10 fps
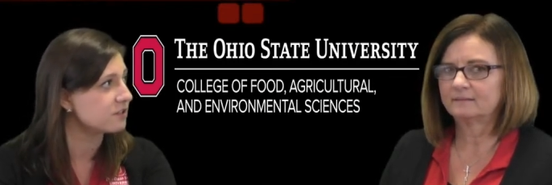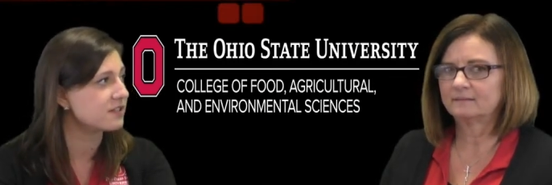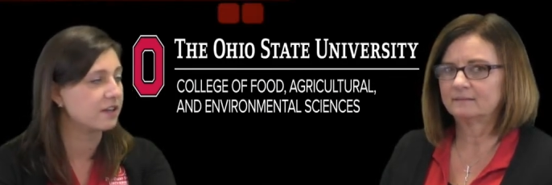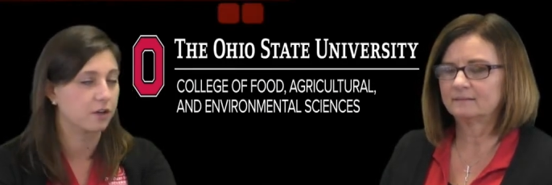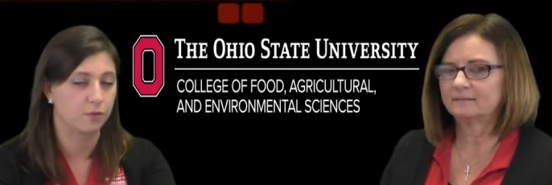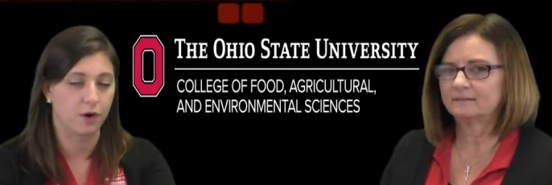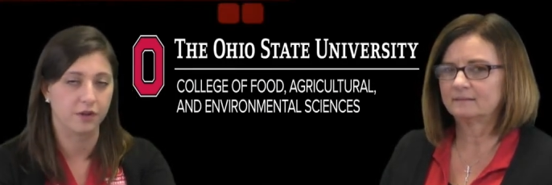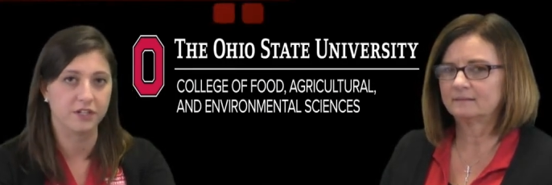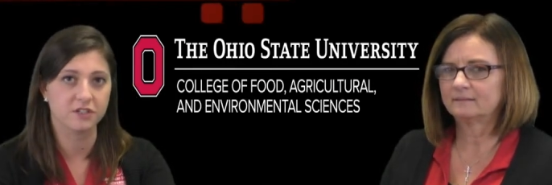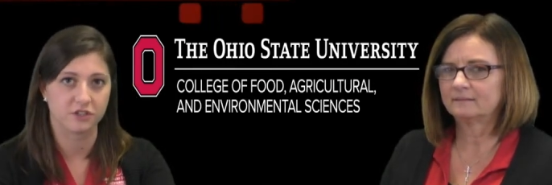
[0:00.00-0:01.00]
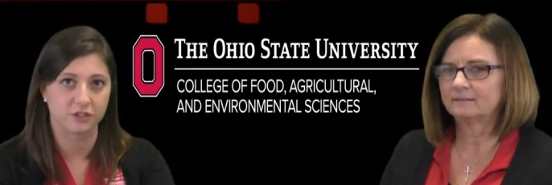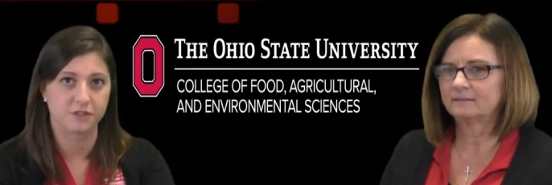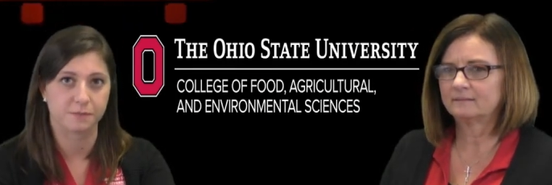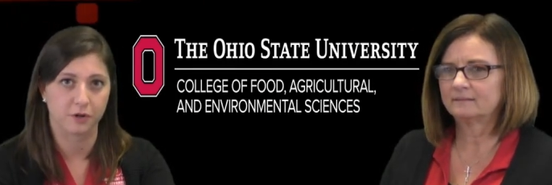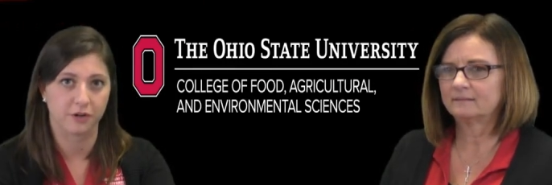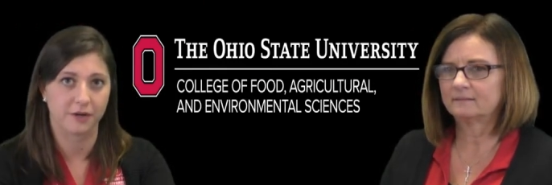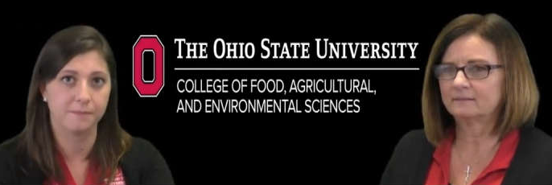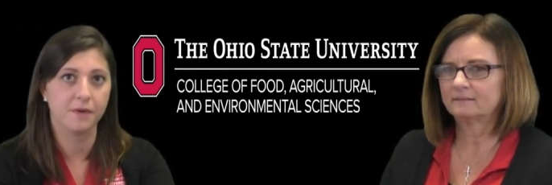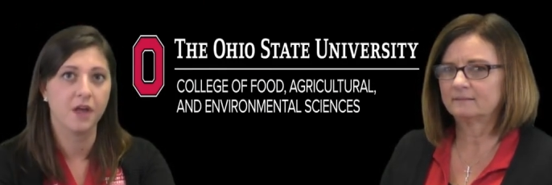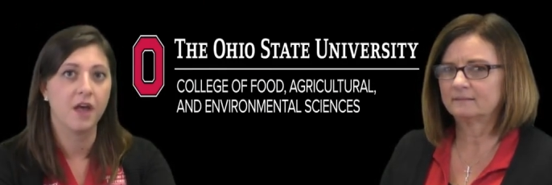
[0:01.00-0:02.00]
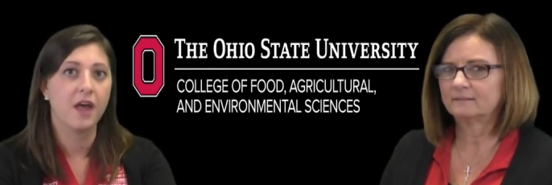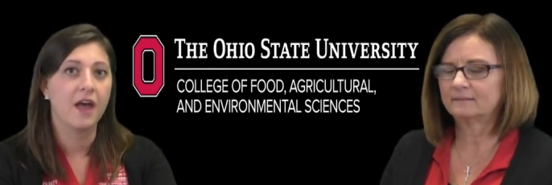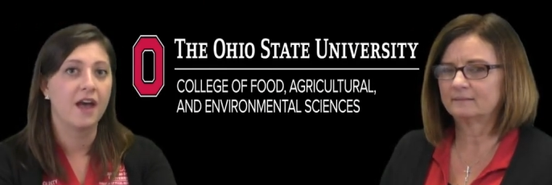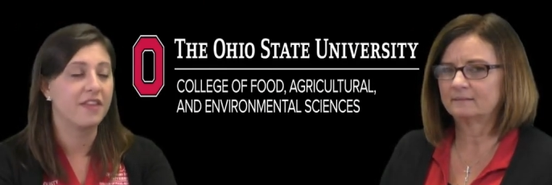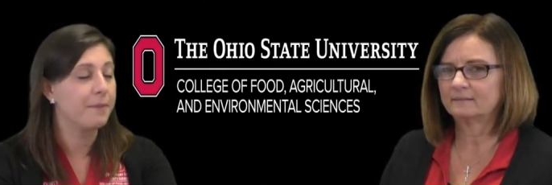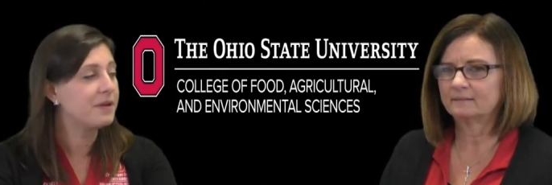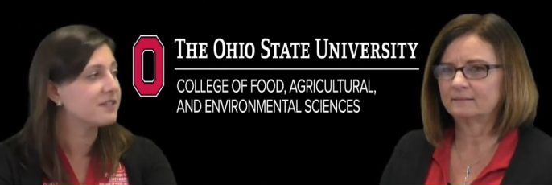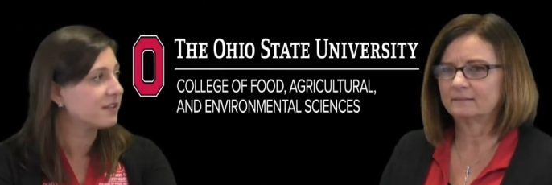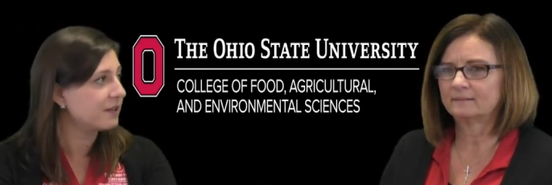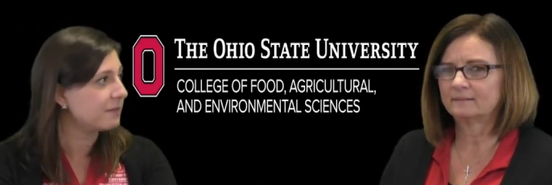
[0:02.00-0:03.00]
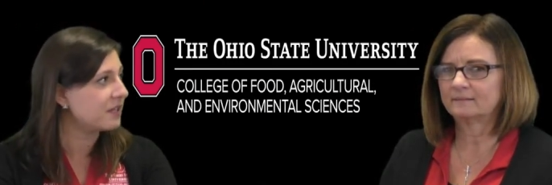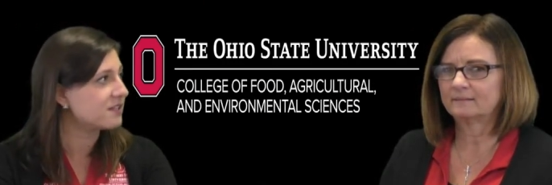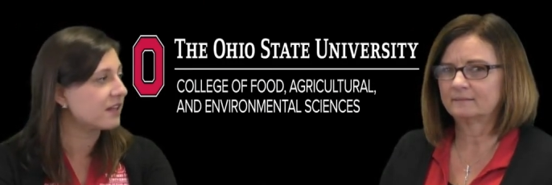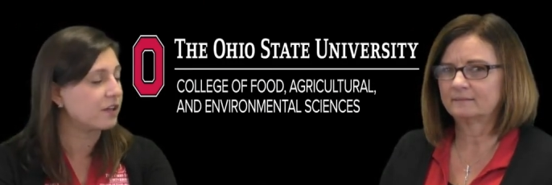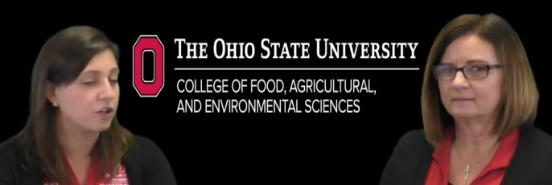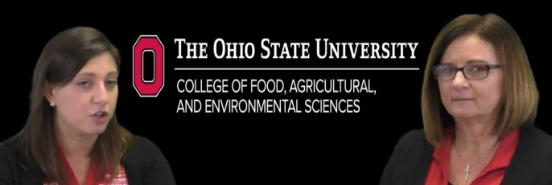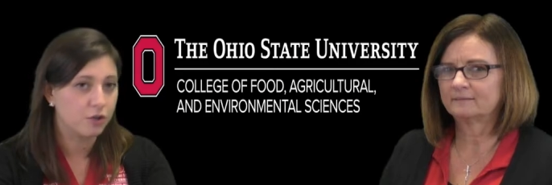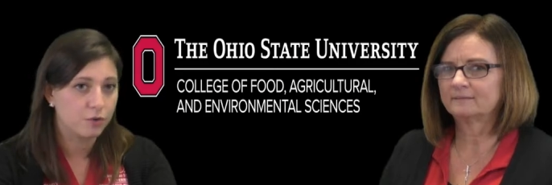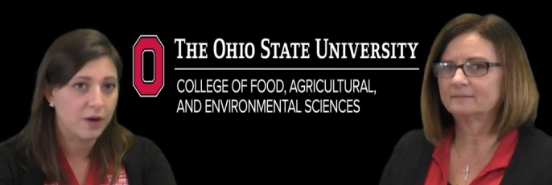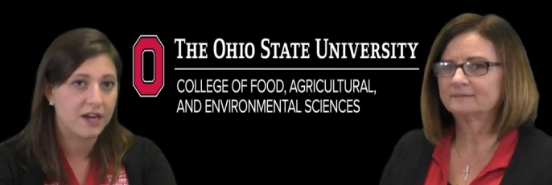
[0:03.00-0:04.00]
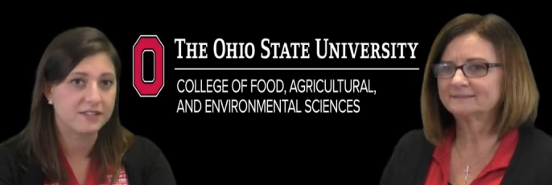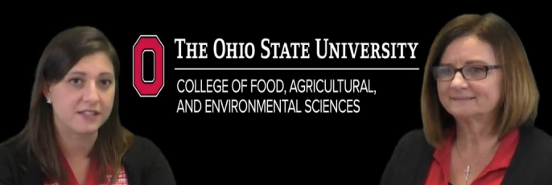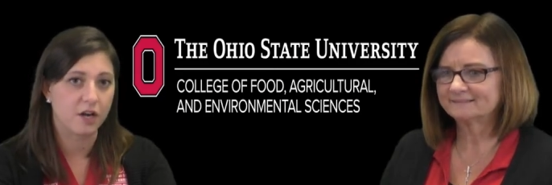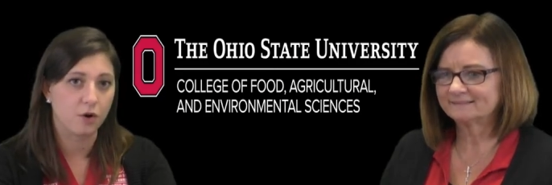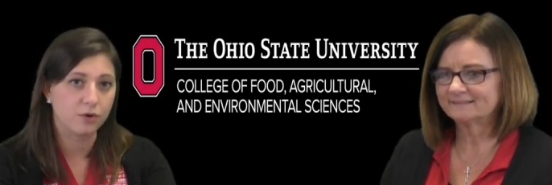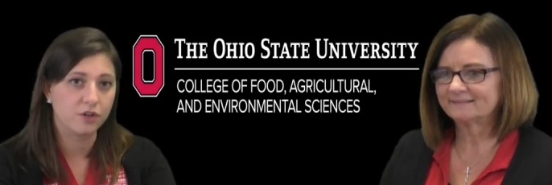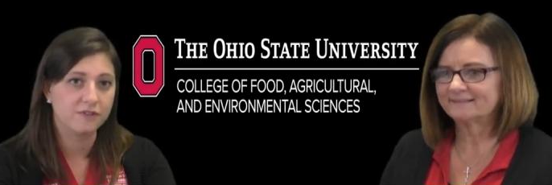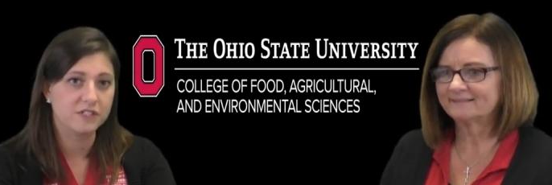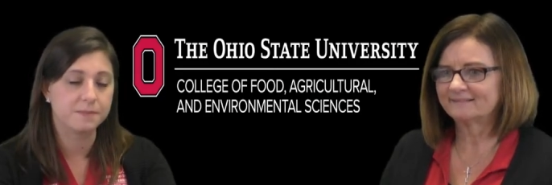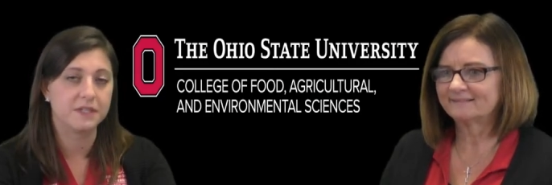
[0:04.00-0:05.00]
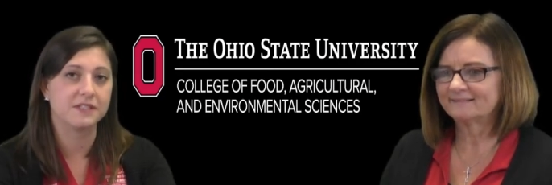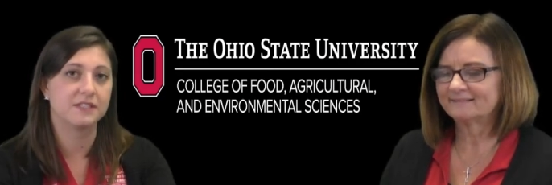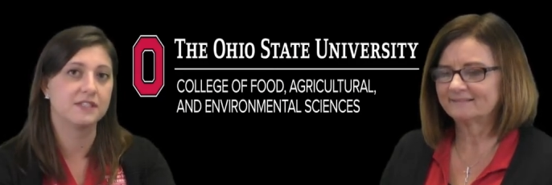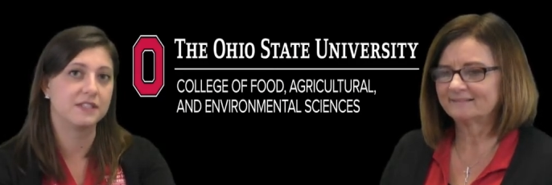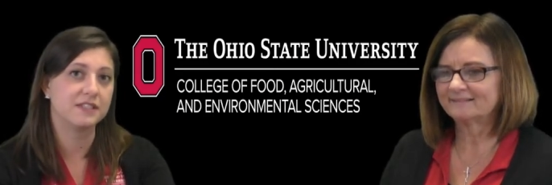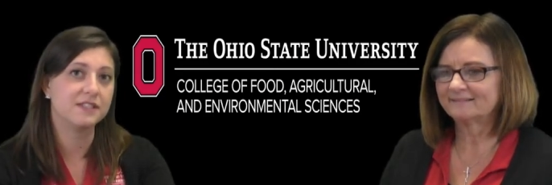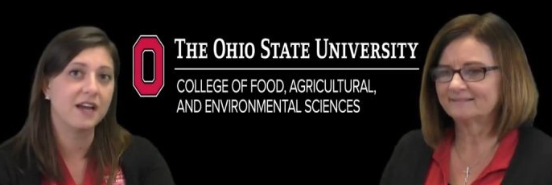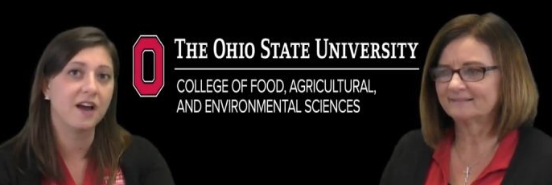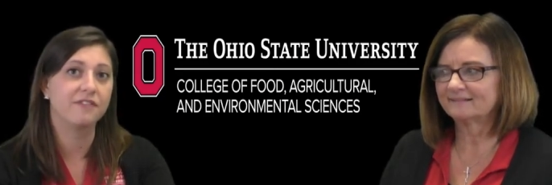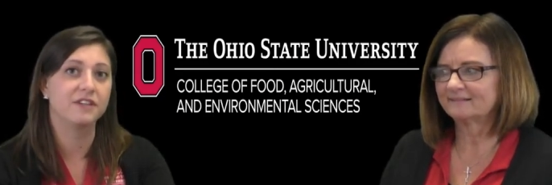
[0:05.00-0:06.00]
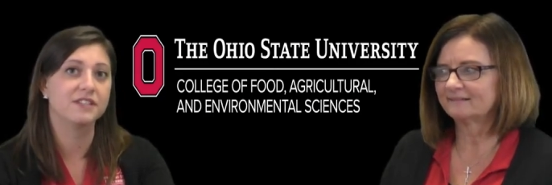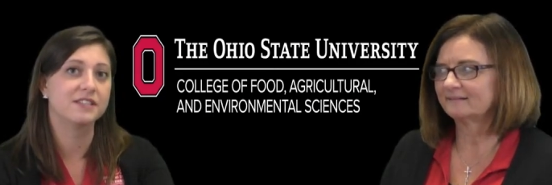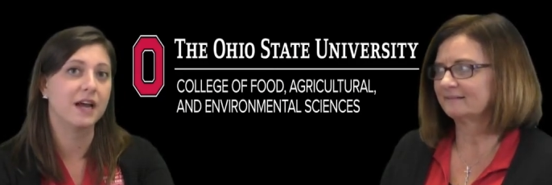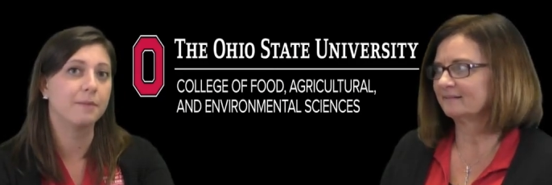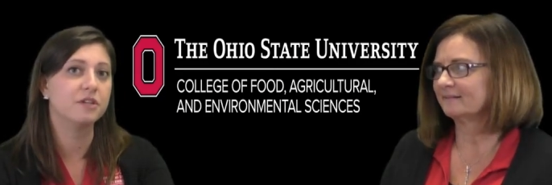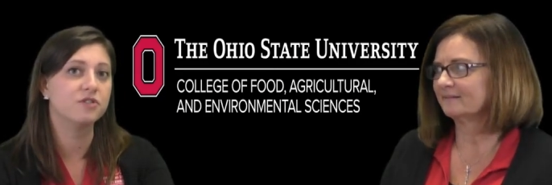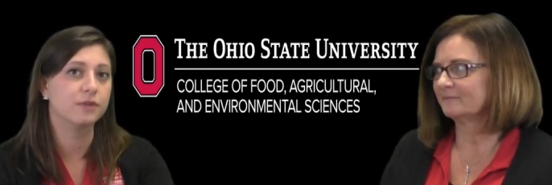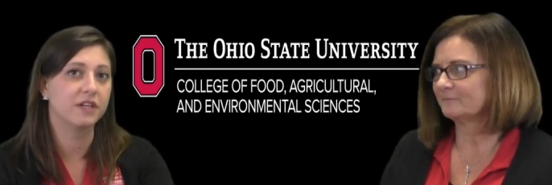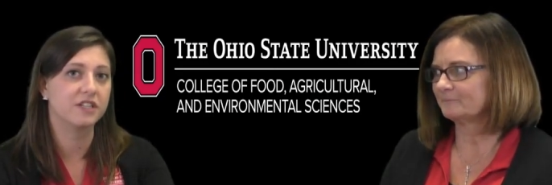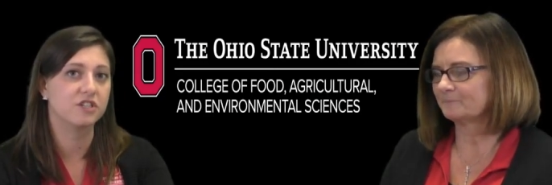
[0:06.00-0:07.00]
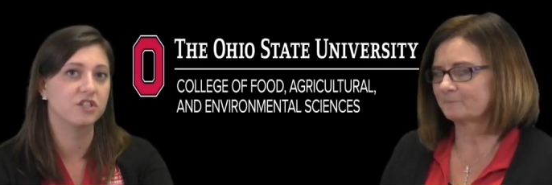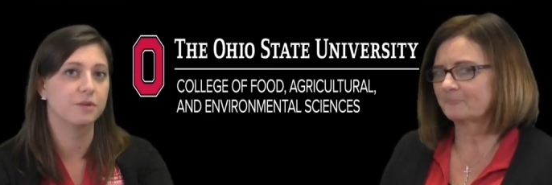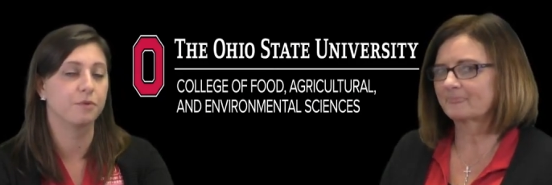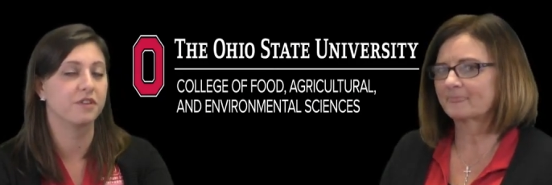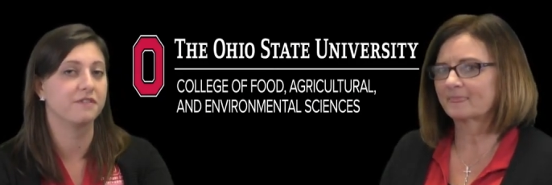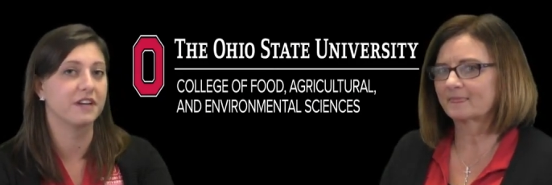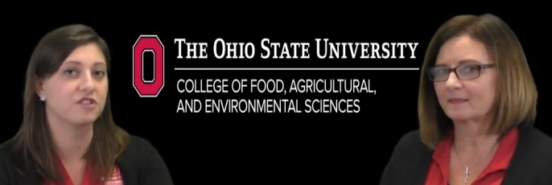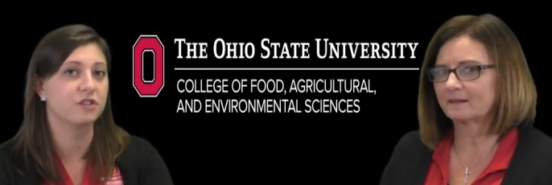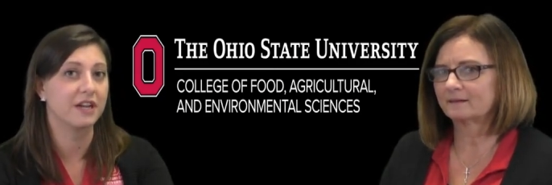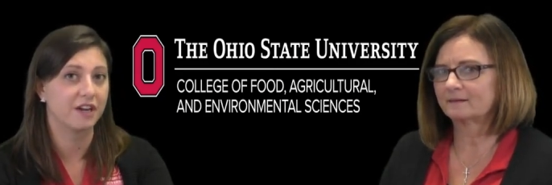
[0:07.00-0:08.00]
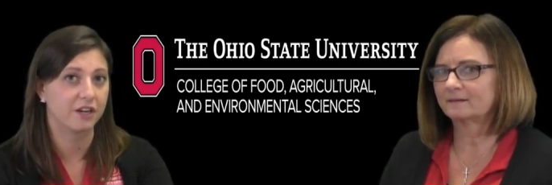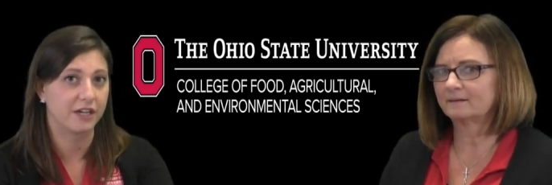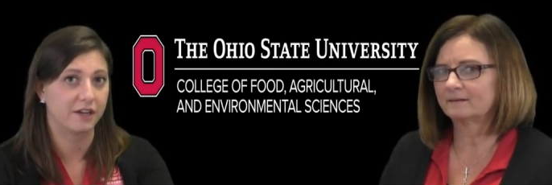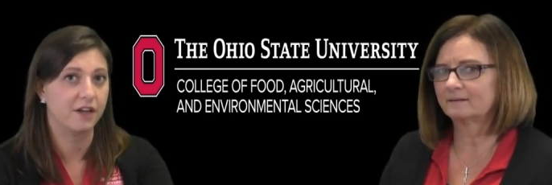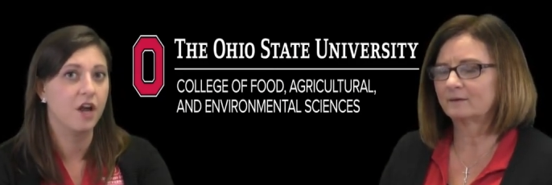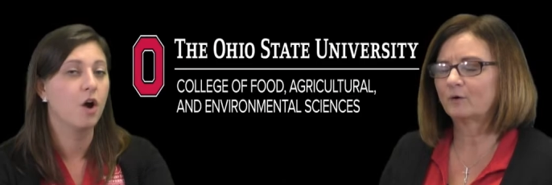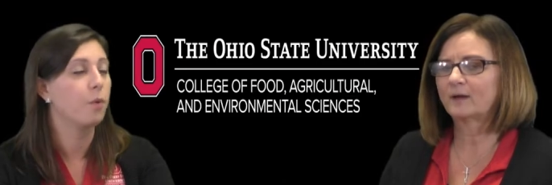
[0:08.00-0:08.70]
Speaker 1: in our quality assurance program. And that basically means that you, as the owner of a species, needs to have an established relationship with a veterinarian okay.